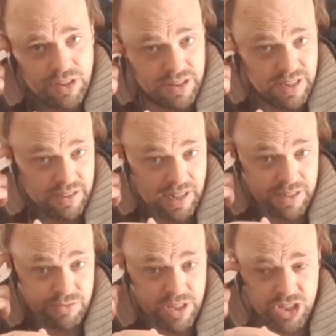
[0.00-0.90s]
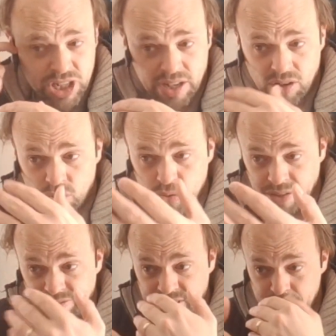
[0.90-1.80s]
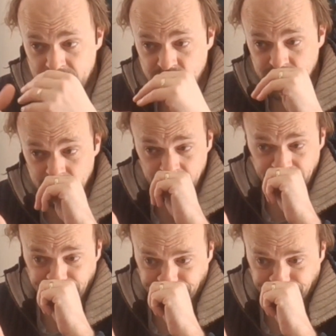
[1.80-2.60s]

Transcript: other thing, like, recheck old information.